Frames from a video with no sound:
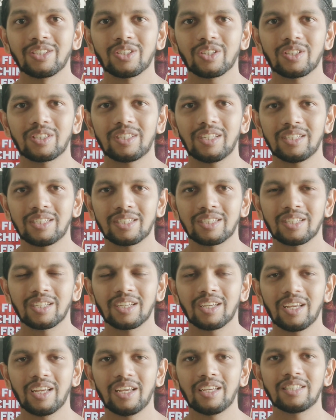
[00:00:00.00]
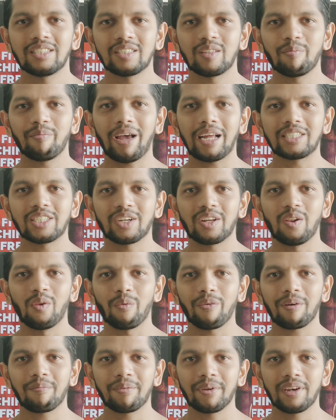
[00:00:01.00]
So this is the magical
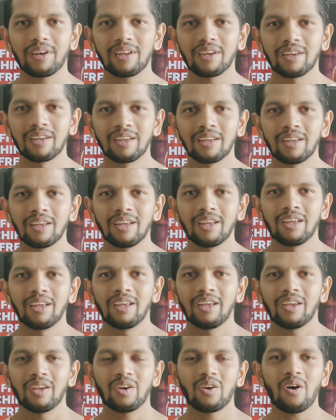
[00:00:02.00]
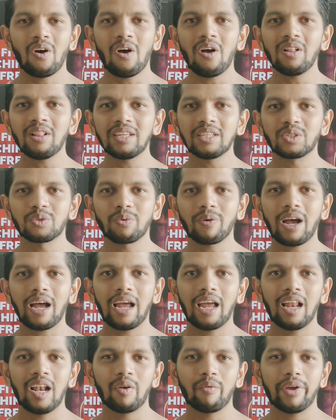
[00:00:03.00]
weapon. You know, all this
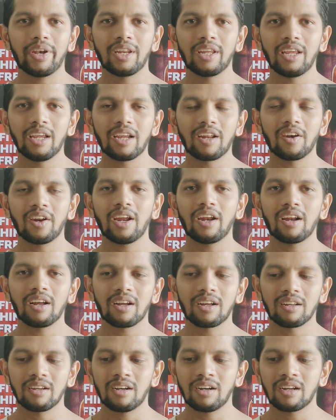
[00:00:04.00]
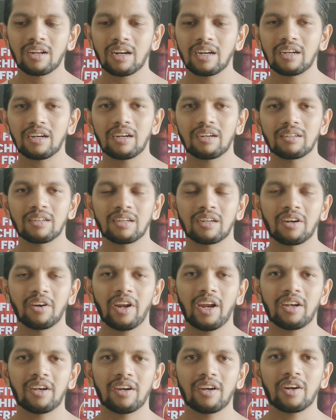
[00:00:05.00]
while, when he
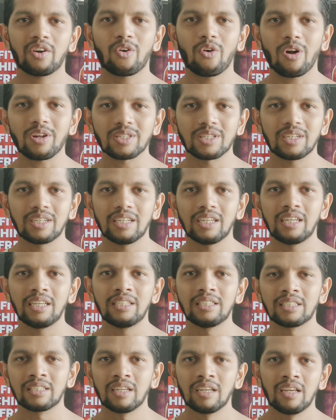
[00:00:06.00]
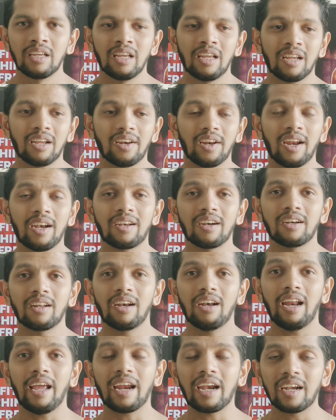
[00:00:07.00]
created atrocities, created a
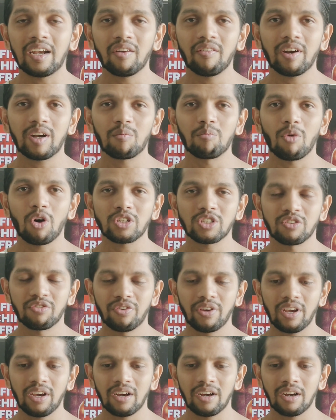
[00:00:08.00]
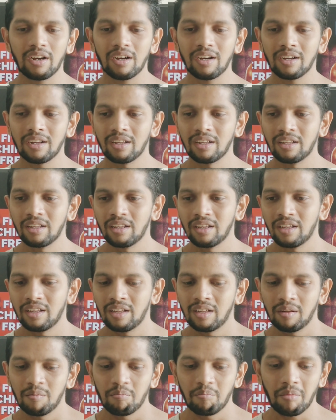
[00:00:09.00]
negative atmosphere,
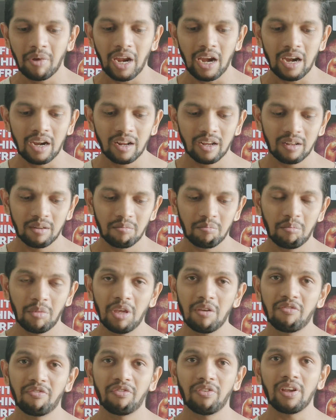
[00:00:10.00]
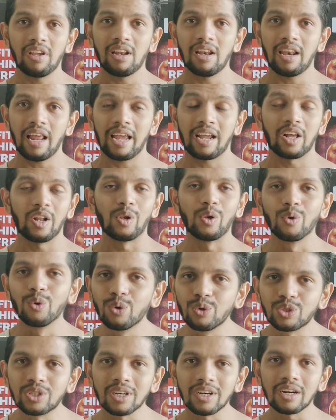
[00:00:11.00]
made me feel like a
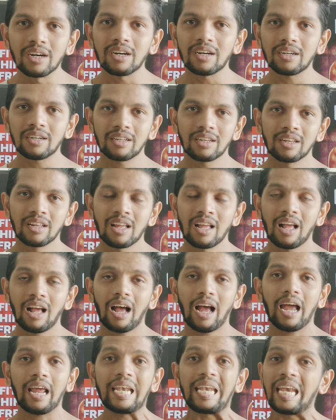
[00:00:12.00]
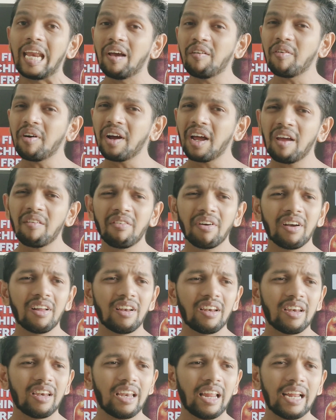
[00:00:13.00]
loser, I never ever
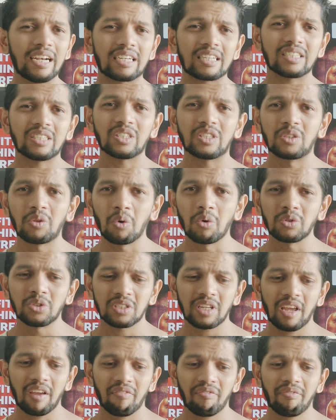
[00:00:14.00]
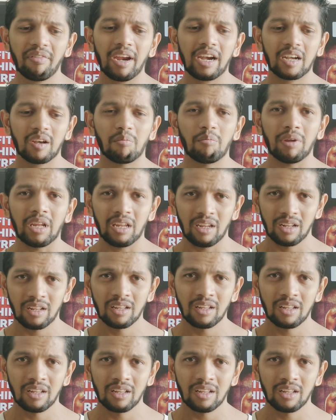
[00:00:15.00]
let those affect me